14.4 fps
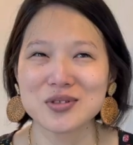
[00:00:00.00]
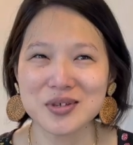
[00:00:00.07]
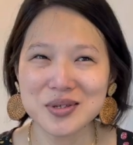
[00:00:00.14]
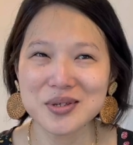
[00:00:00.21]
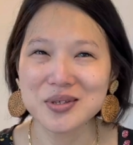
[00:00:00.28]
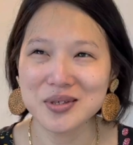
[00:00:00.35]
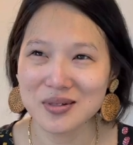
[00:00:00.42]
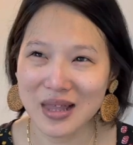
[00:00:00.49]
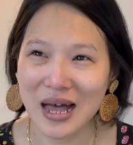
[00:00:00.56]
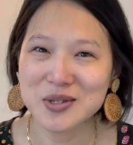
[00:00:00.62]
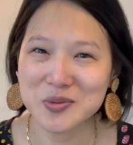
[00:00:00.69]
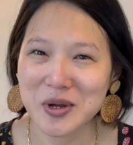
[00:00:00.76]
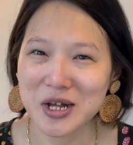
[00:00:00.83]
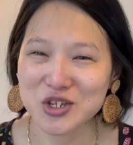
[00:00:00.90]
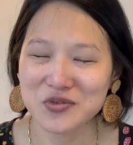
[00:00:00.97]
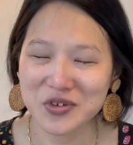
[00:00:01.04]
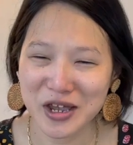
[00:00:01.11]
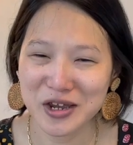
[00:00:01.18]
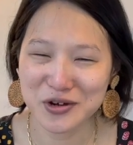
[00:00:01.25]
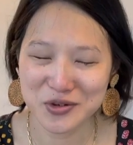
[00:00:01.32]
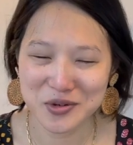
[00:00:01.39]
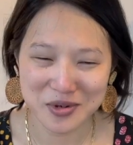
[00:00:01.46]
this is the last batch of
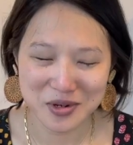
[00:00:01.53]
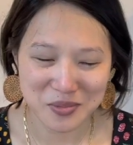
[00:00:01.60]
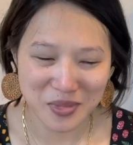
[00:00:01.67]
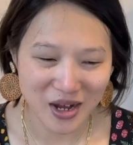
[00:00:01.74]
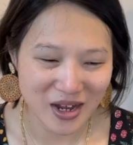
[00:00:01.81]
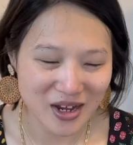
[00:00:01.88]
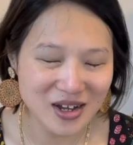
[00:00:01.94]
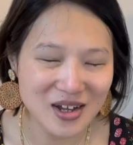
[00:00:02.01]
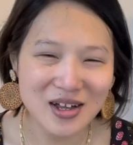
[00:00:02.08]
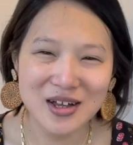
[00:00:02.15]
hangers I'm gonna buy.